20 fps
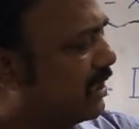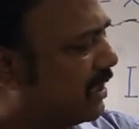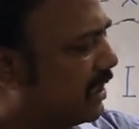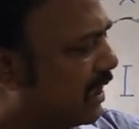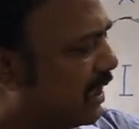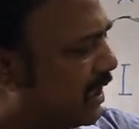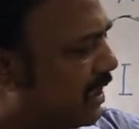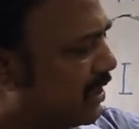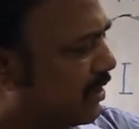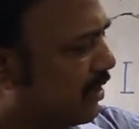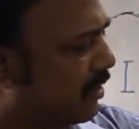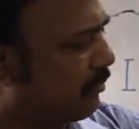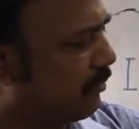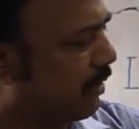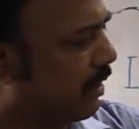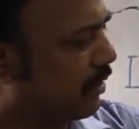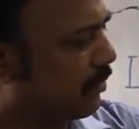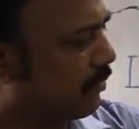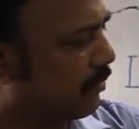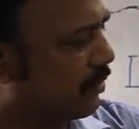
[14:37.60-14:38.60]
t is
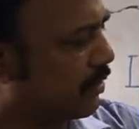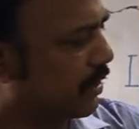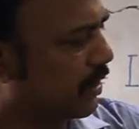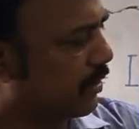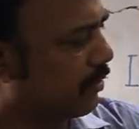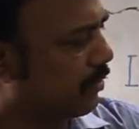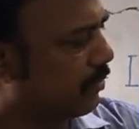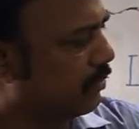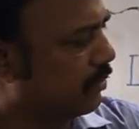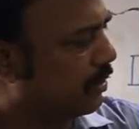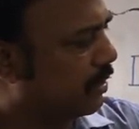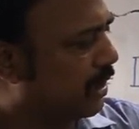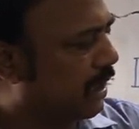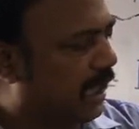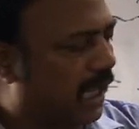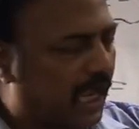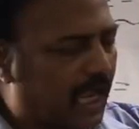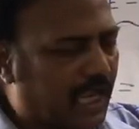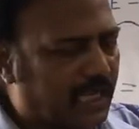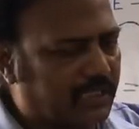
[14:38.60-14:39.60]
equal to 0.
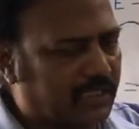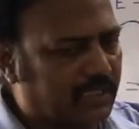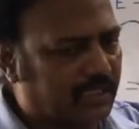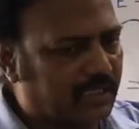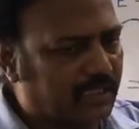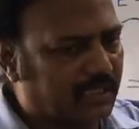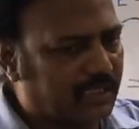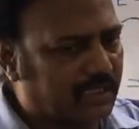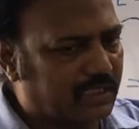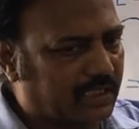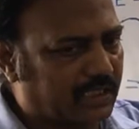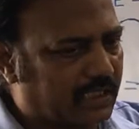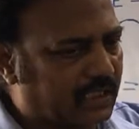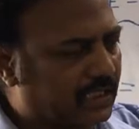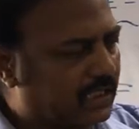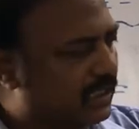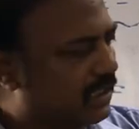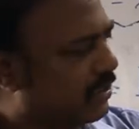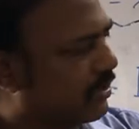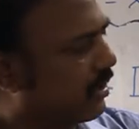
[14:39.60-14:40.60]
At
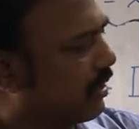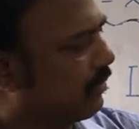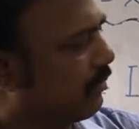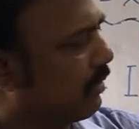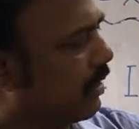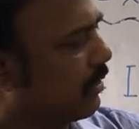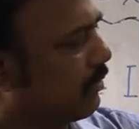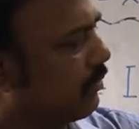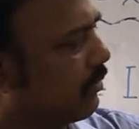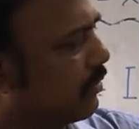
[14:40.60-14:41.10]
t is equal to